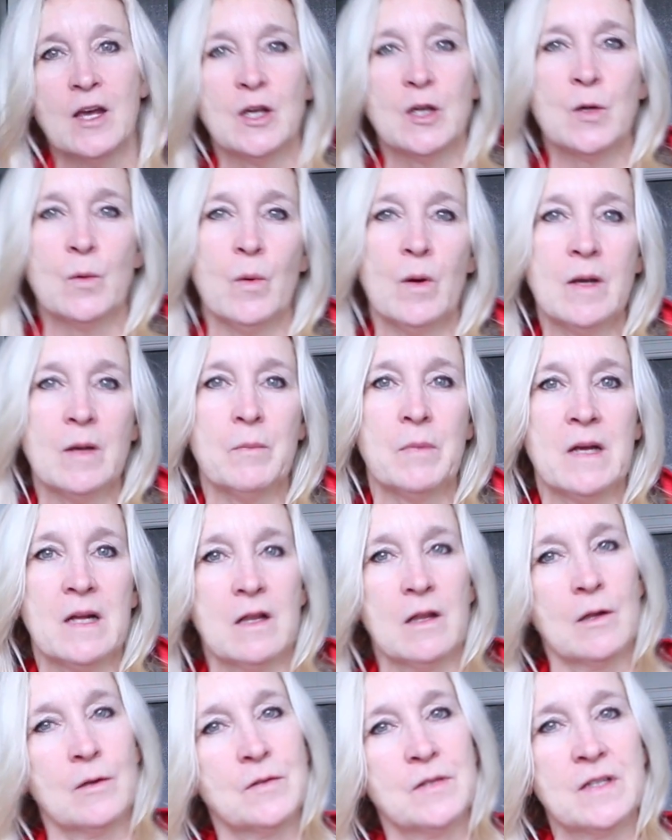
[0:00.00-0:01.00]
You want to be
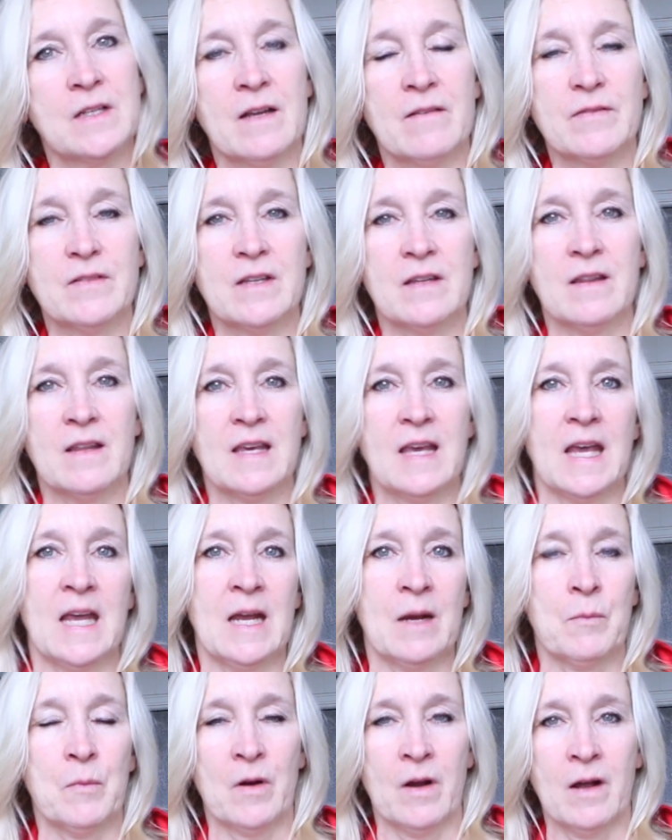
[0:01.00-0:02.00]
close enough to the
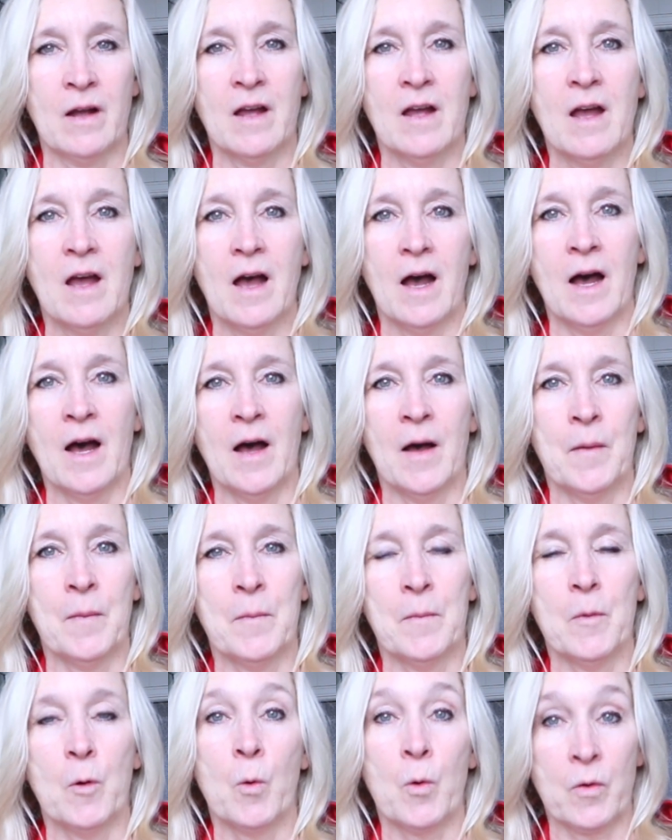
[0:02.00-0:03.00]
camera
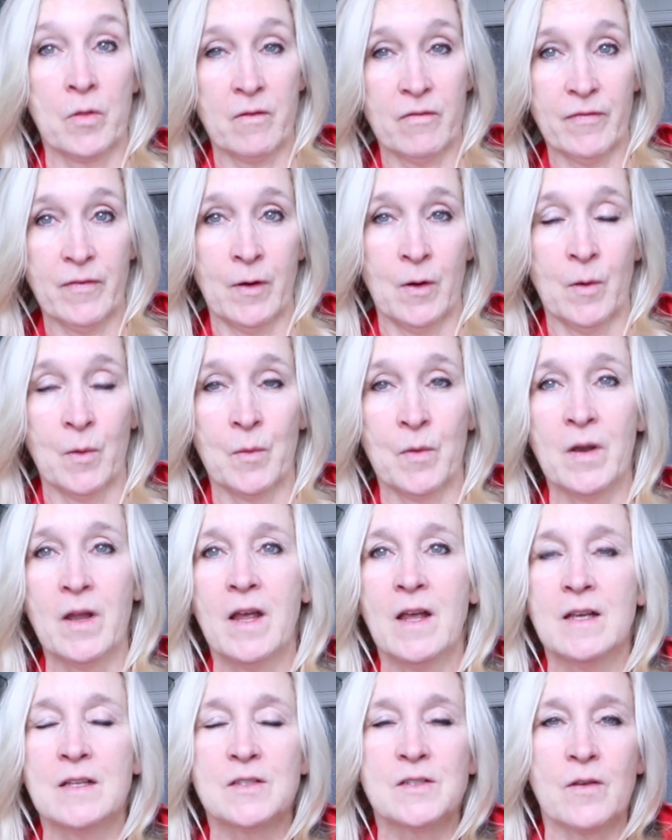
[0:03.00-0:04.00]
or the phone
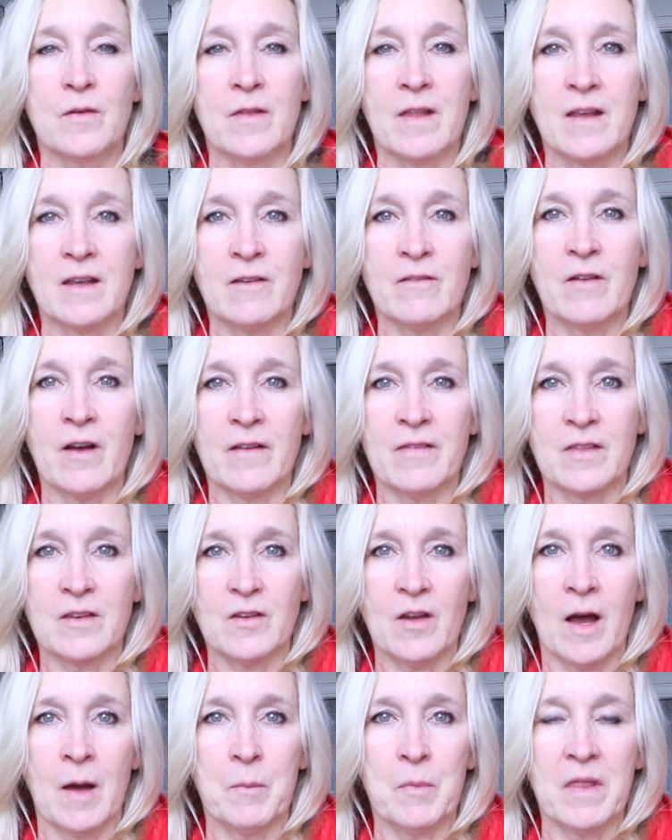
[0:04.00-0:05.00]
so that you've got the
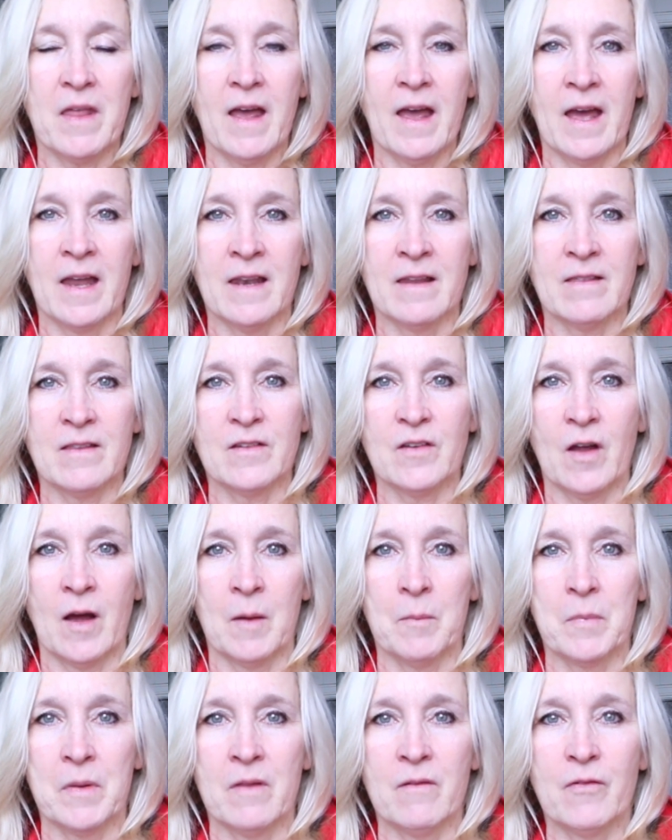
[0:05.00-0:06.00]
top of the head at the
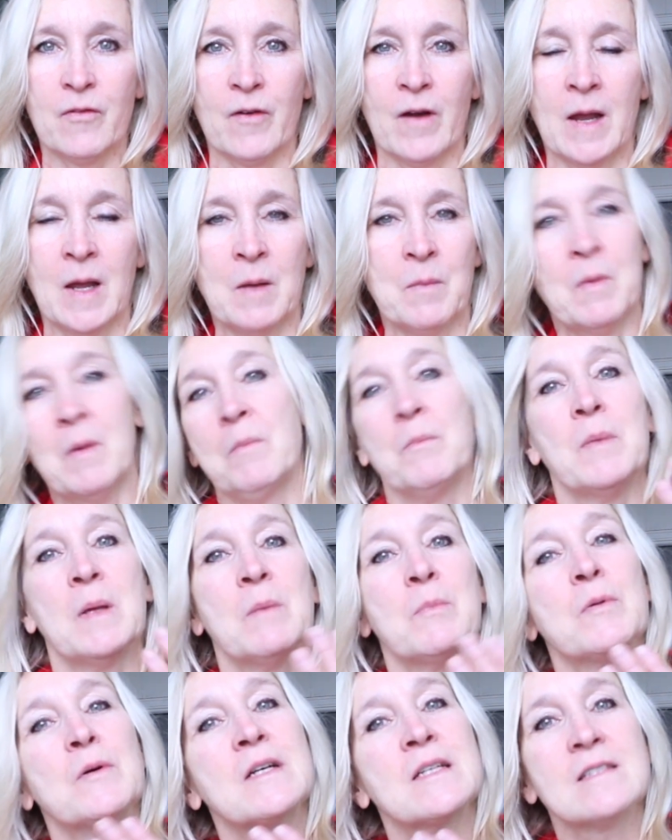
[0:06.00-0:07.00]
top of the frame and
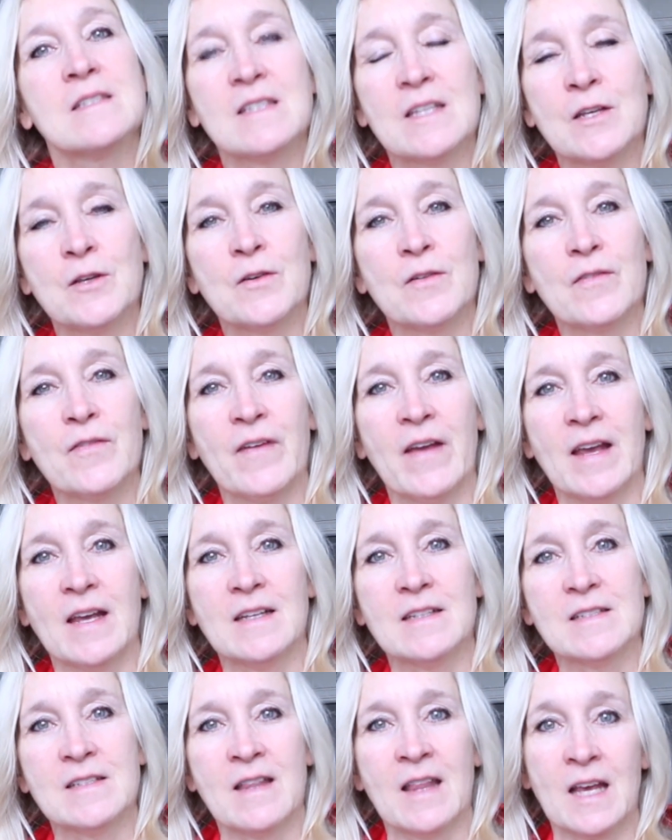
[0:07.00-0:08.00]
people can see your
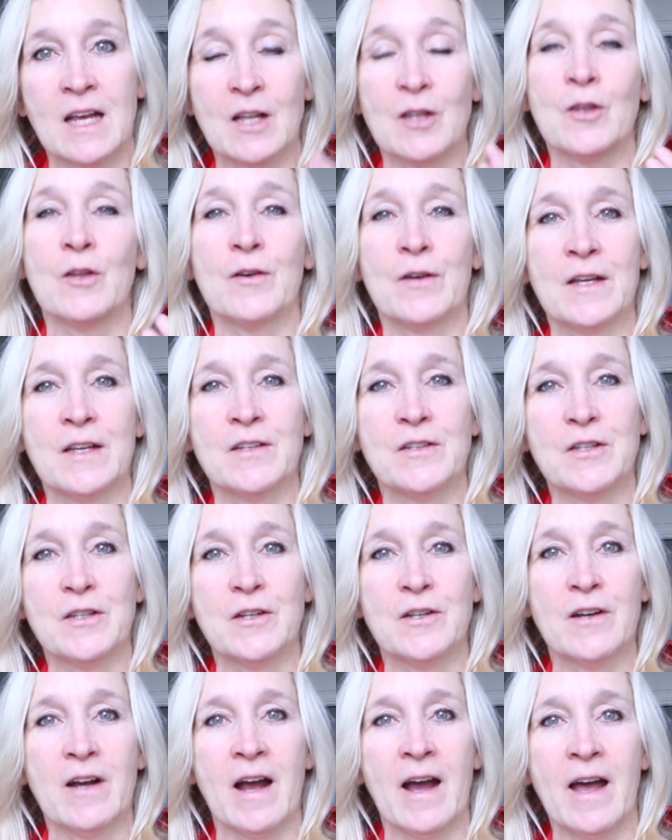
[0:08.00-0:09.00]
face. They can look into
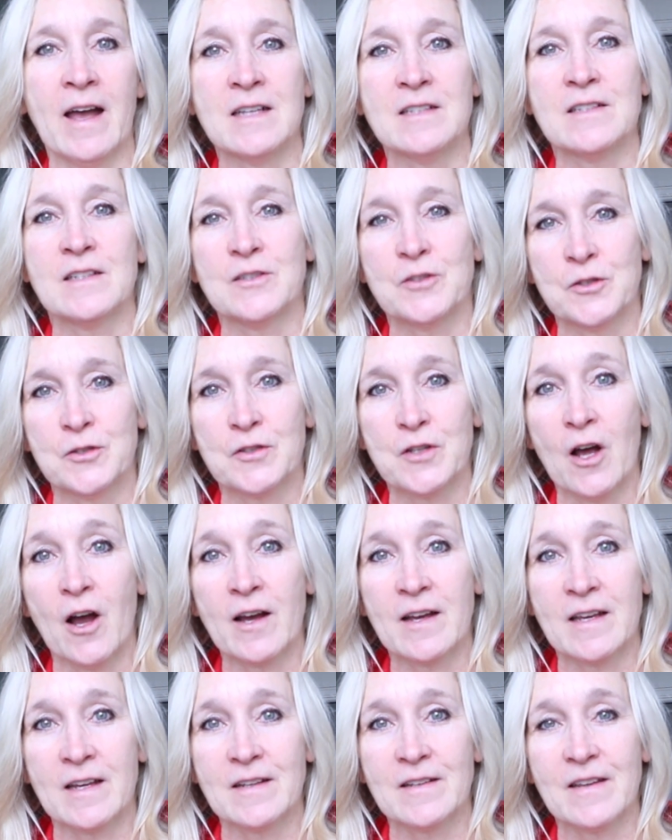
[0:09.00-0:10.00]
your eyes as you're
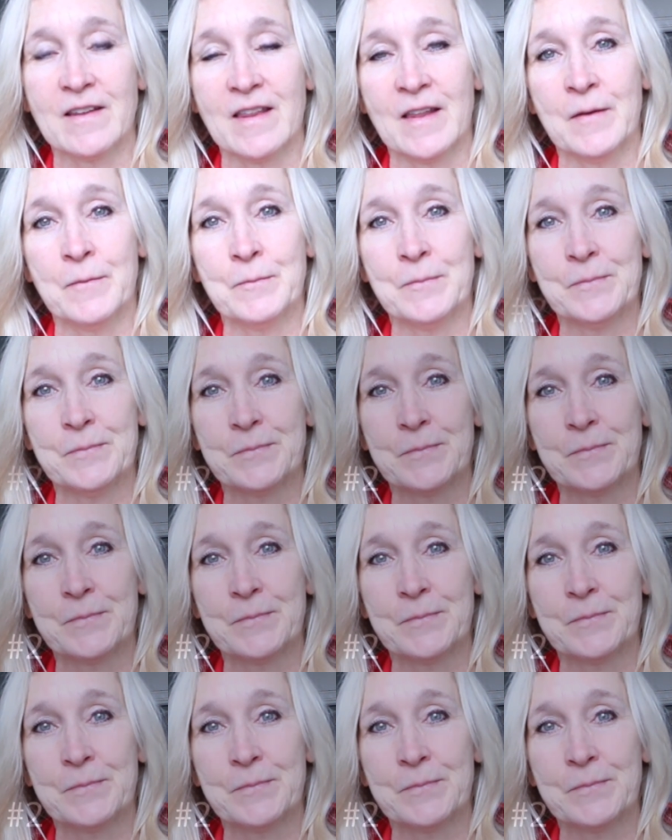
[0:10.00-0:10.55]
talking to them.